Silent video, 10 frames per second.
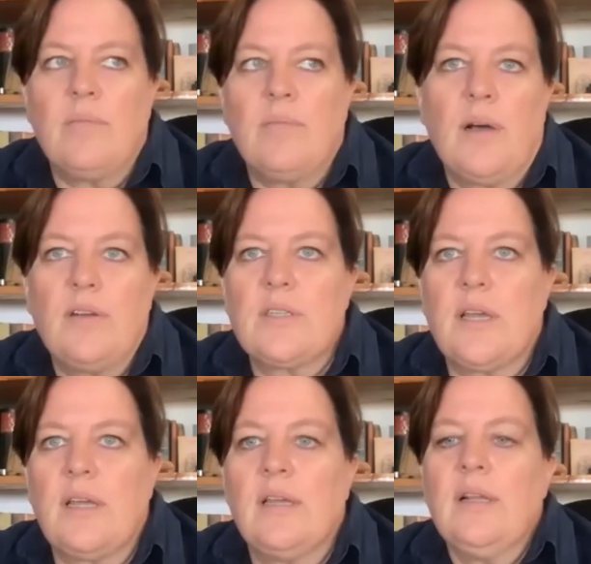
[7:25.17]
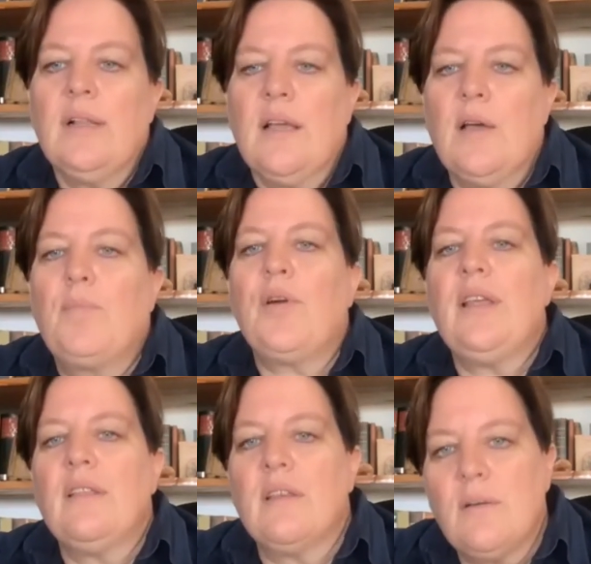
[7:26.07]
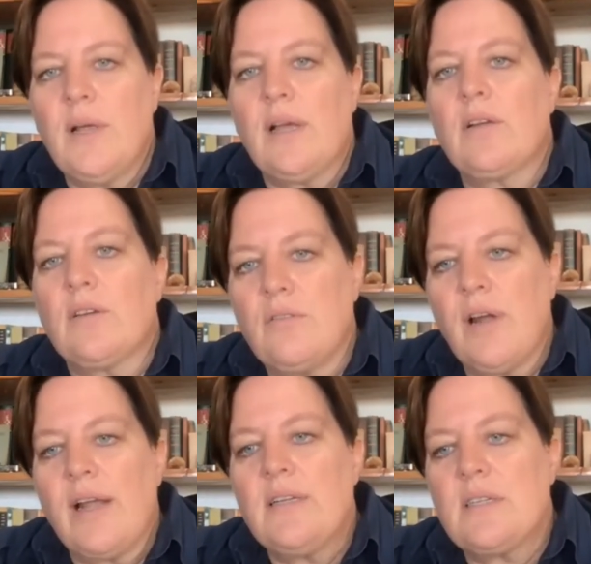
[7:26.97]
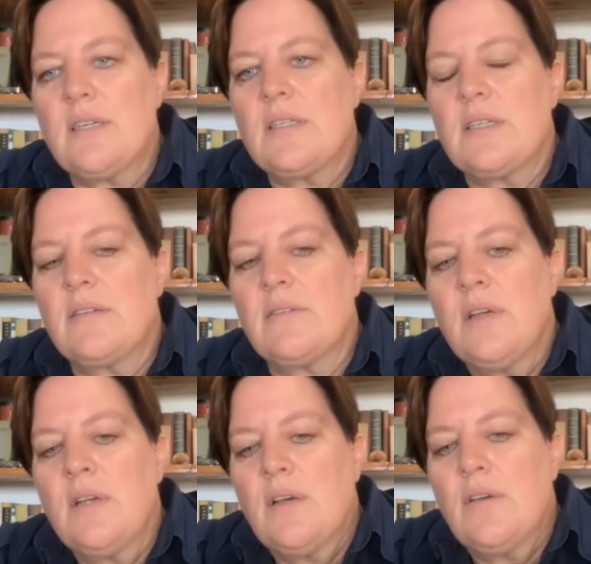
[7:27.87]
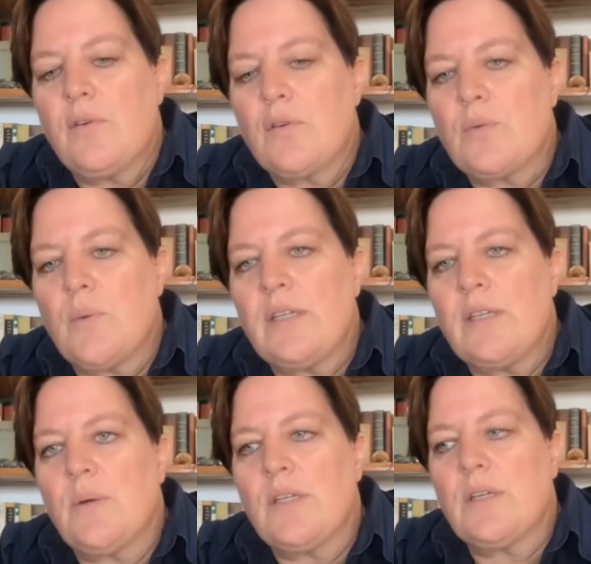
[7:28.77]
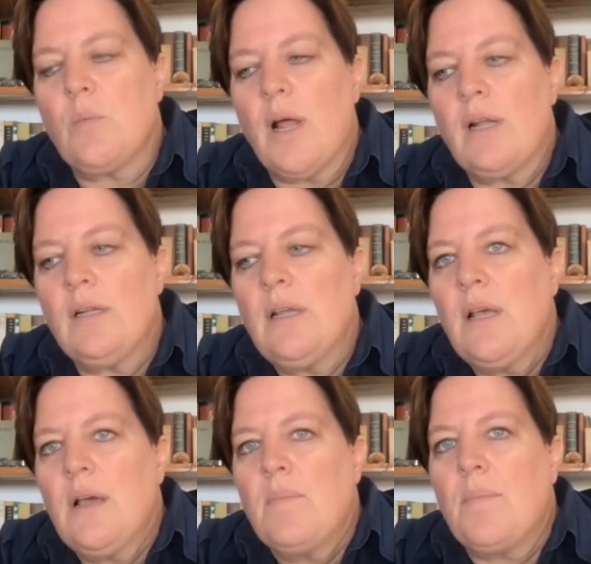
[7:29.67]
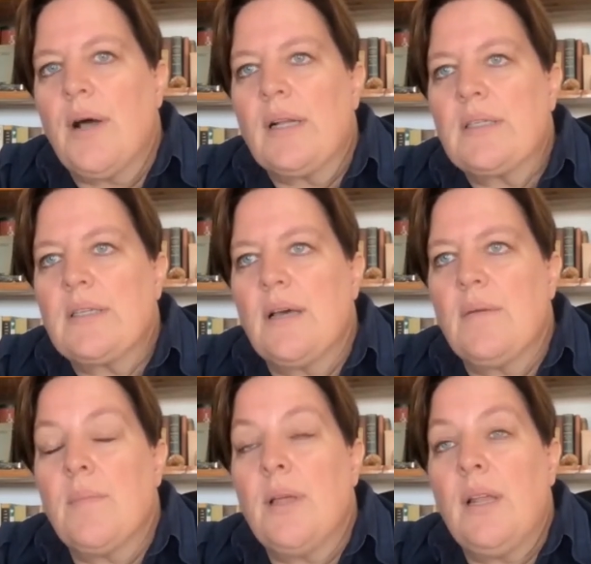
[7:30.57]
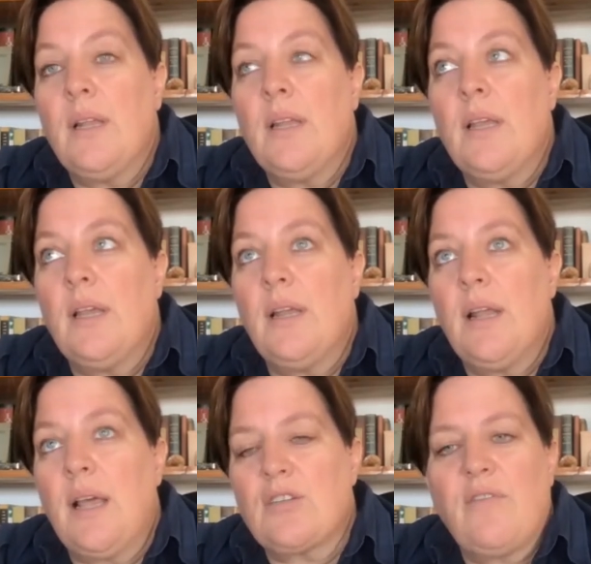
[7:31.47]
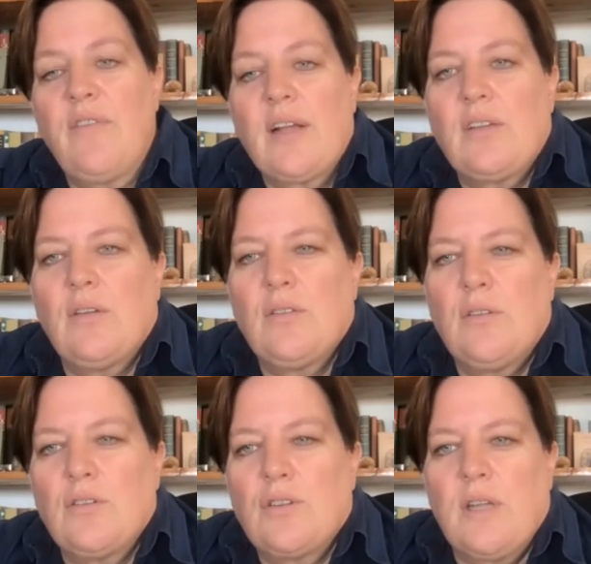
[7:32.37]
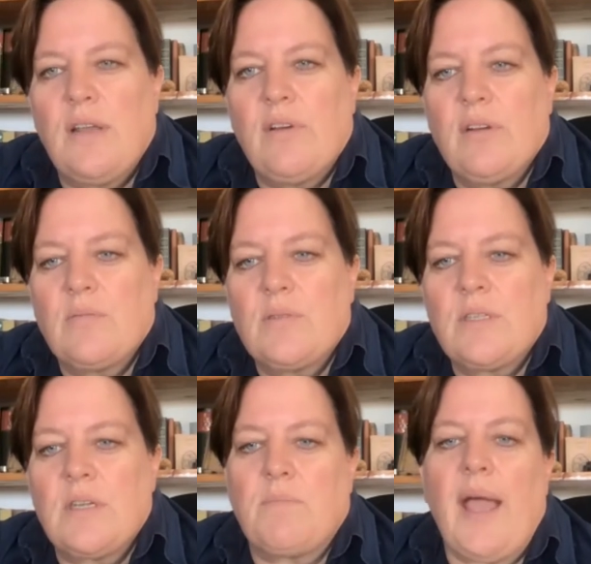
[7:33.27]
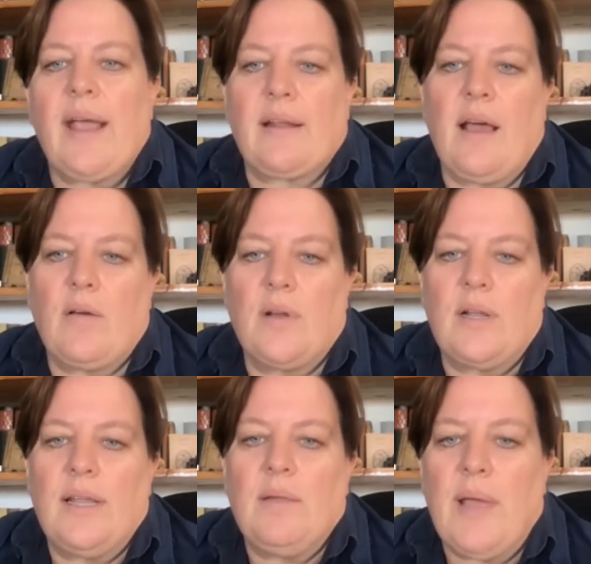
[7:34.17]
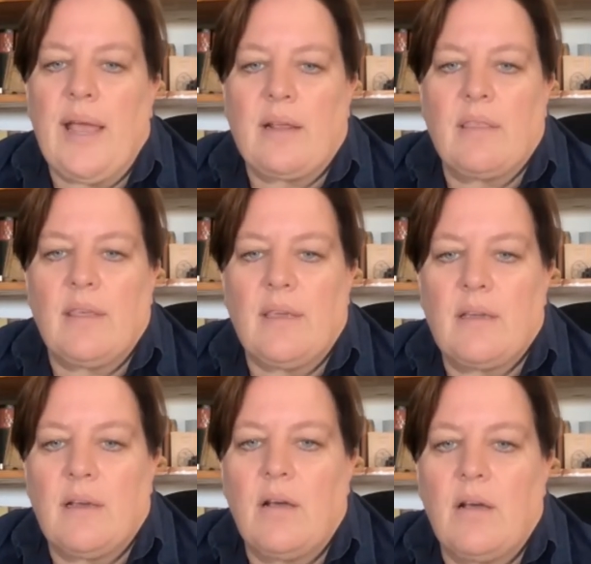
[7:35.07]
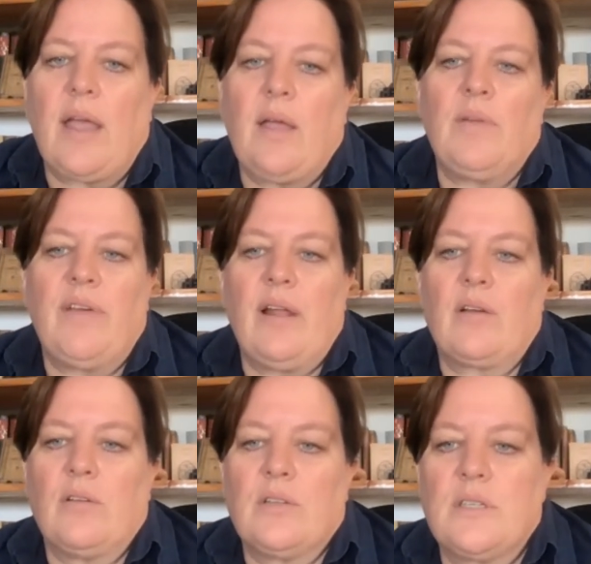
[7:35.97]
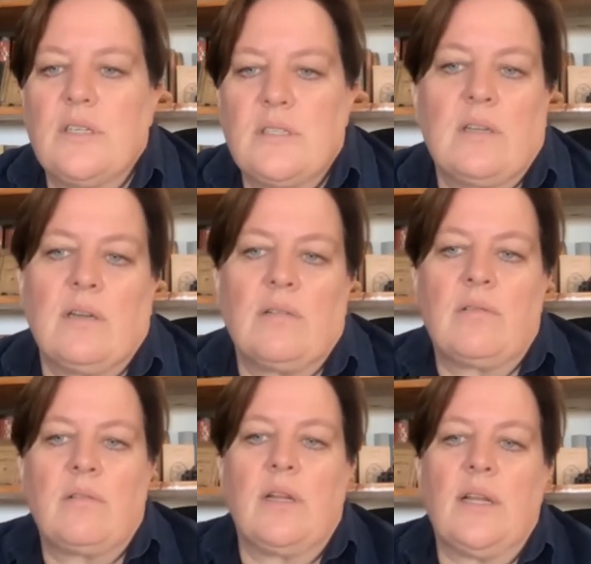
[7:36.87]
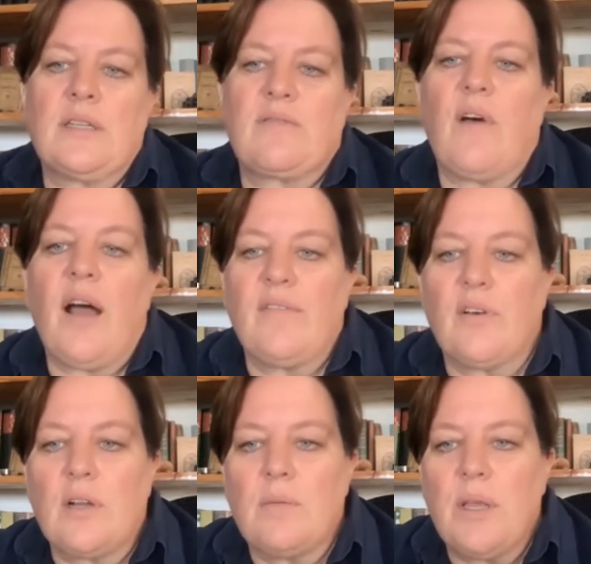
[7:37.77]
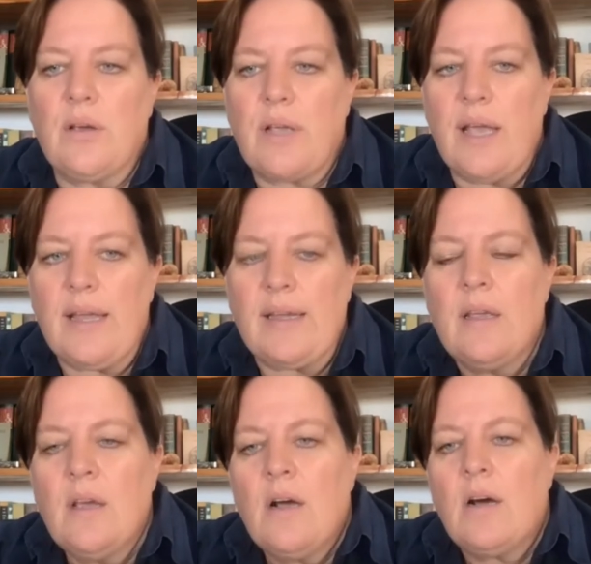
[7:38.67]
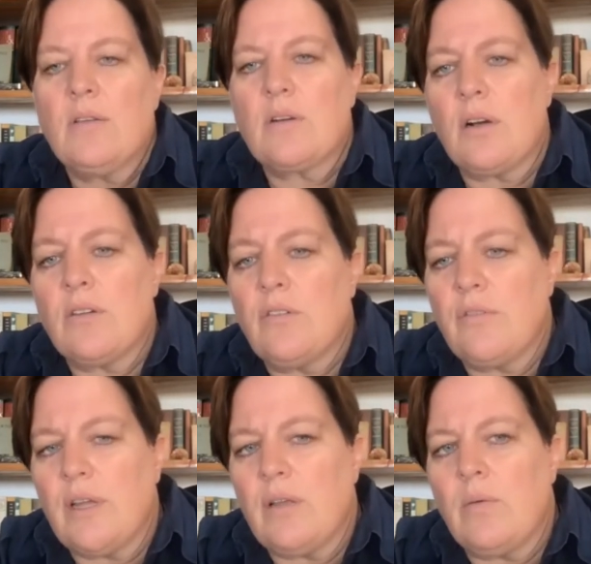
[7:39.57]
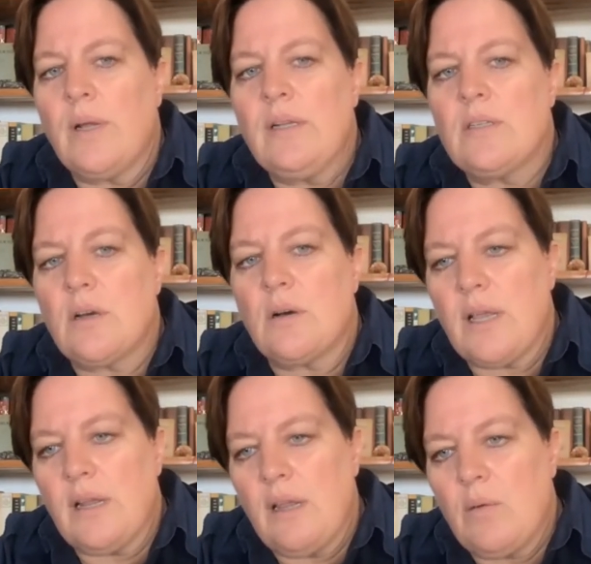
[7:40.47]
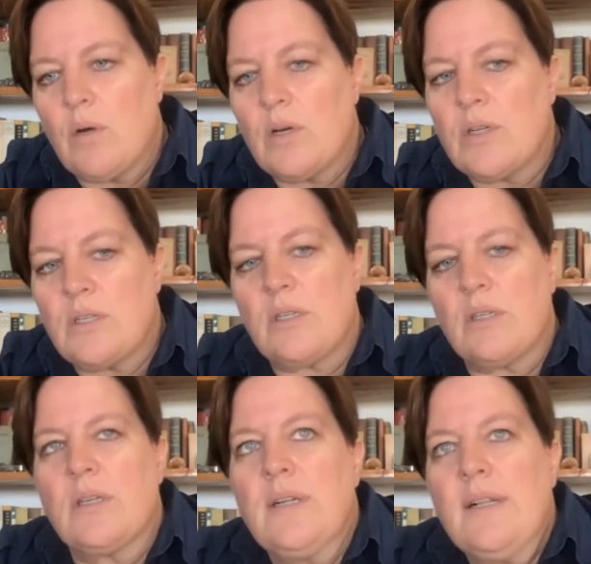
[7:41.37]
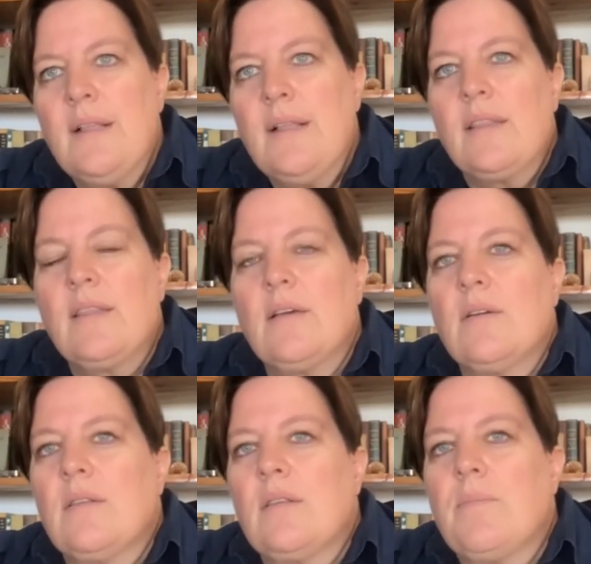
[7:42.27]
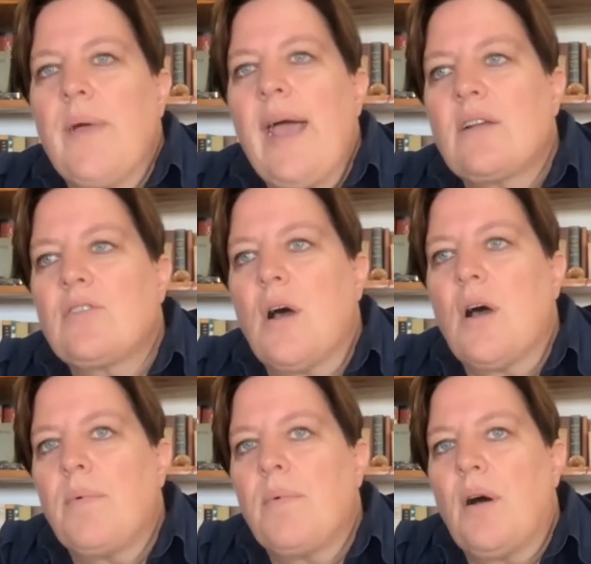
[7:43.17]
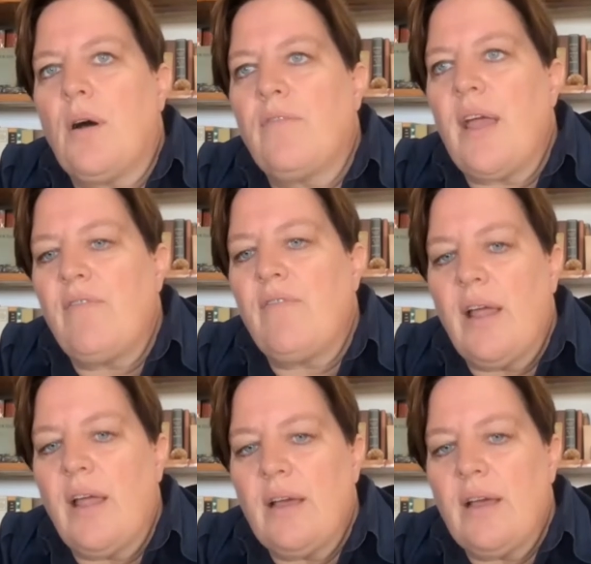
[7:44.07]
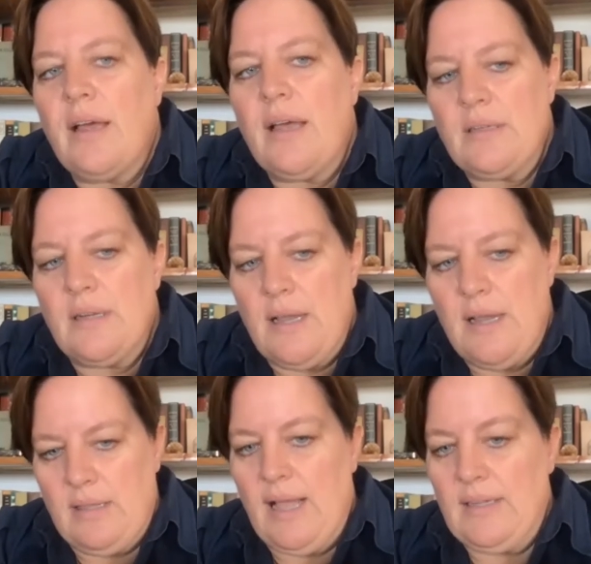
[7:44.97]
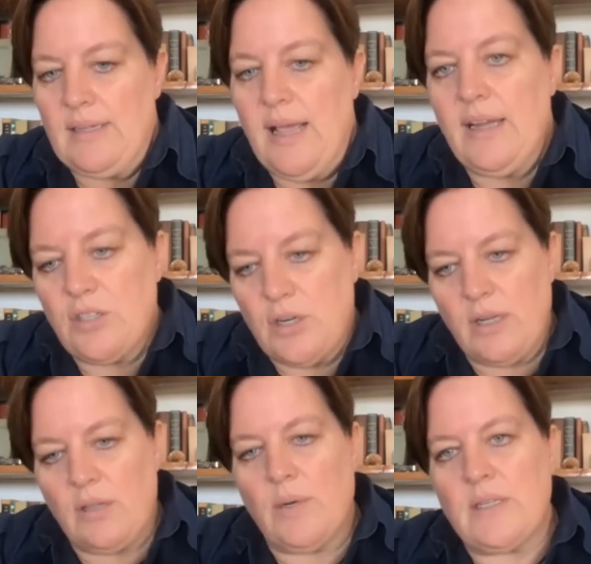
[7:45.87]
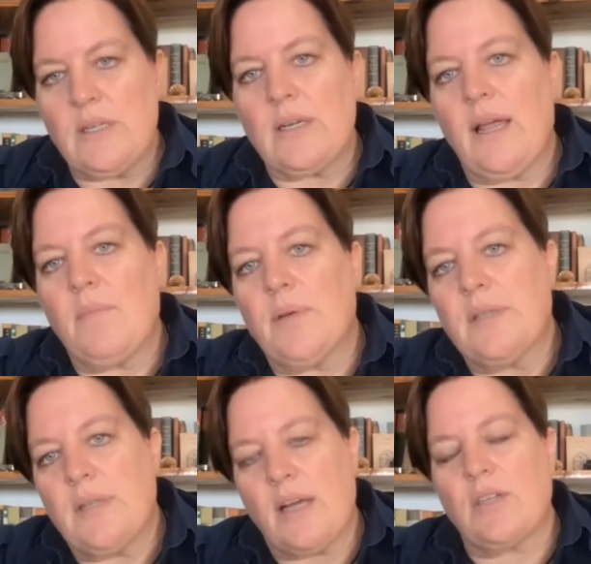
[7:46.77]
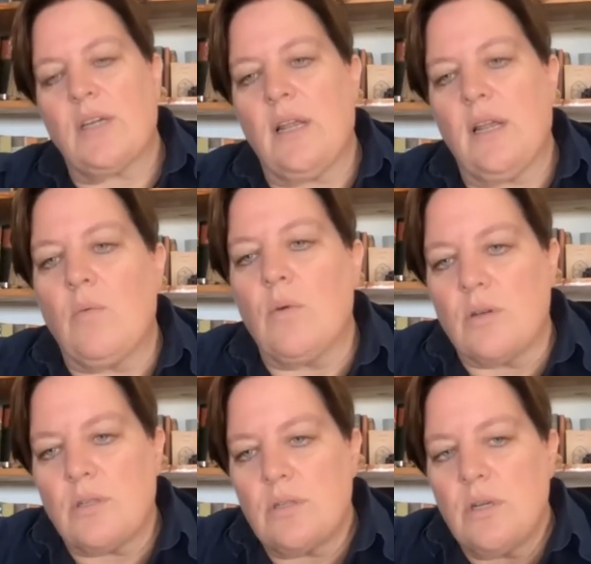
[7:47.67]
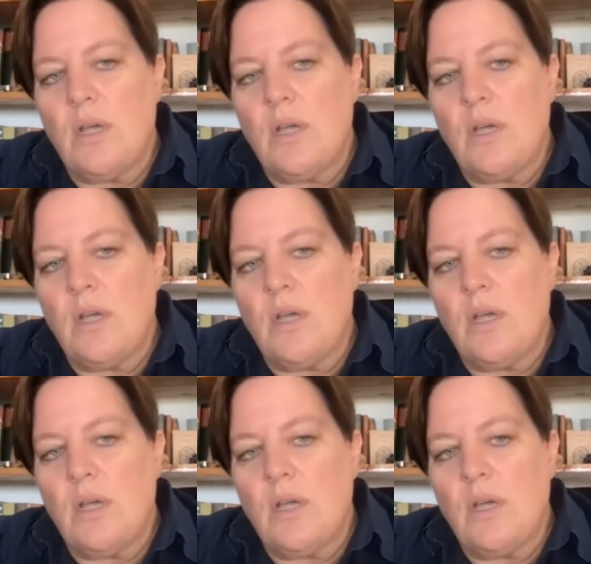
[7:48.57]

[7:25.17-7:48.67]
how do you say, a breather. We had a good rain season for 2021, but in actual fact, you should never sit back now and lean back and think, okay, we've had a good season and the next 5 are going to be okay. On the contrary, winds are getting worse. The backdrop of a fire and that danger in the Western Cape is actually getting worse.